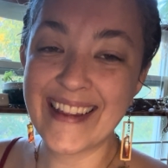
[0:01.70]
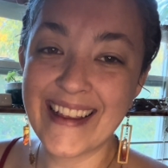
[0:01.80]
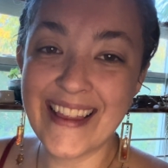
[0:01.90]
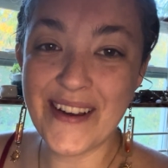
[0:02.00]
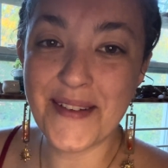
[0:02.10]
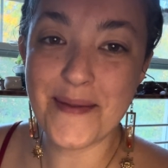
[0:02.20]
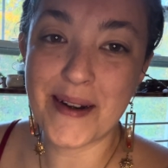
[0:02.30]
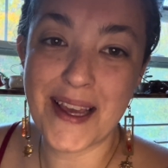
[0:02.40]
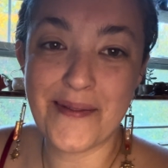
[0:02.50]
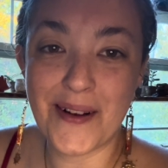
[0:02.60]
Hello
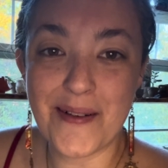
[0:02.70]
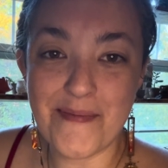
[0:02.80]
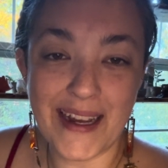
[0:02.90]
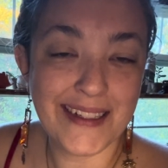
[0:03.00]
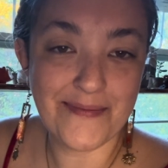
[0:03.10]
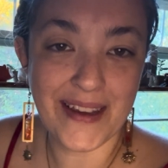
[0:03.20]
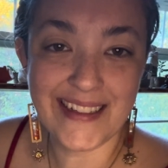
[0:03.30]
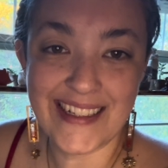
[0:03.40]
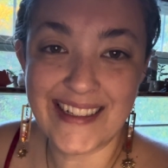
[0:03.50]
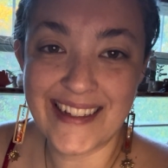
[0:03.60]
everybody and welcome back to
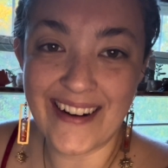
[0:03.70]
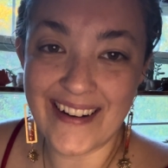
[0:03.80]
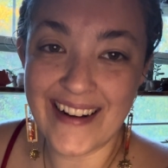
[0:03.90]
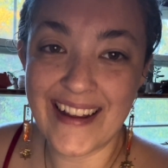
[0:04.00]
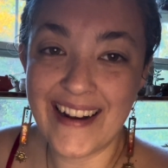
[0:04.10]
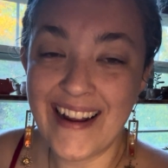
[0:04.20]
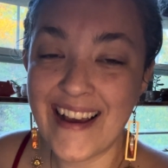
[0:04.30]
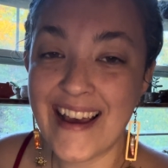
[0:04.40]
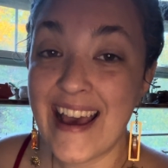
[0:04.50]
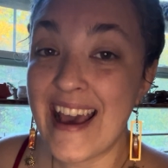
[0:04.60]
Mazysgarden.
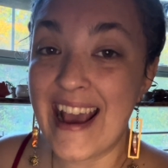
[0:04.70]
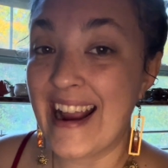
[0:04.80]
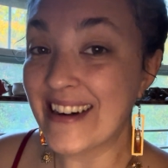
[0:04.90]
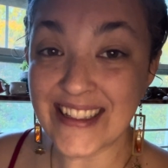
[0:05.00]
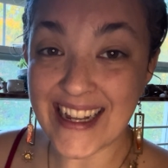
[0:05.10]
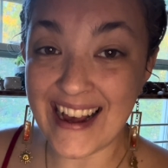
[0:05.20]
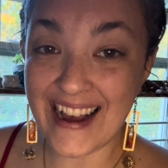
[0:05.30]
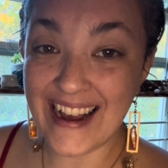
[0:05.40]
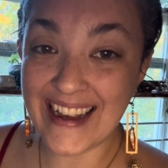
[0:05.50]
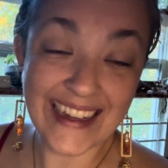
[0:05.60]
Air
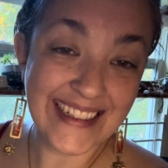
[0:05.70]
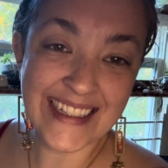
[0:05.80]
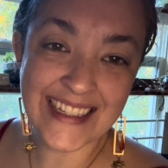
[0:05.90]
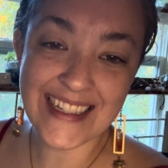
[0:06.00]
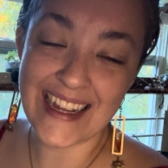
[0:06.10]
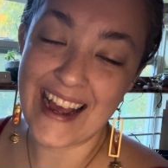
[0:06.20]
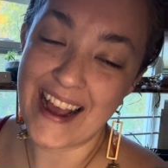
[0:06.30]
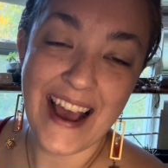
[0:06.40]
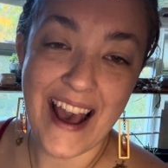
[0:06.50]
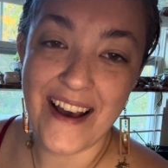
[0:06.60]
signs, I
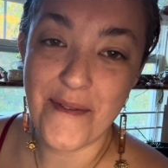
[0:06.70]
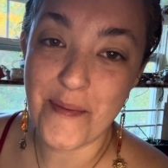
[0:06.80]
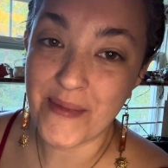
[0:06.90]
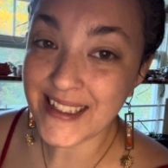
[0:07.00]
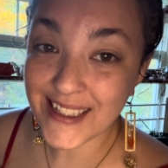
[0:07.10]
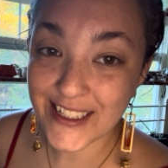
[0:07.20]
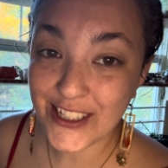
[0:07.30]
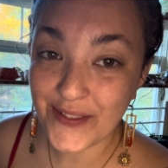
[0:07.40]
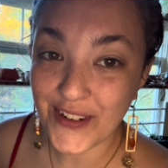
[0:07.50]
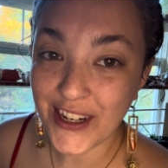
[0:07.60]
have a
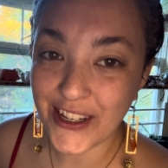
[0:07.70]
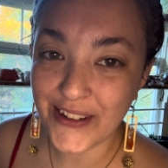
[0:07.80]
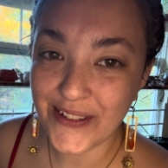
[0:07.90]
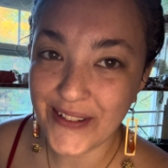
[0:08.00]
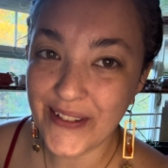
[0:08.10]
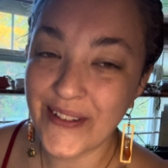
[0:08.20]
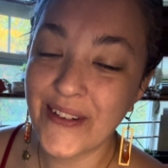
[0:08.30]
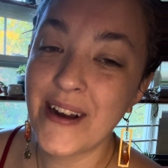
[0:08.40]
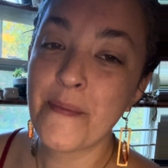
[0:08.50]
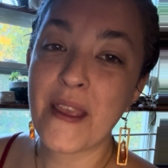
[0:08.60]
message for you.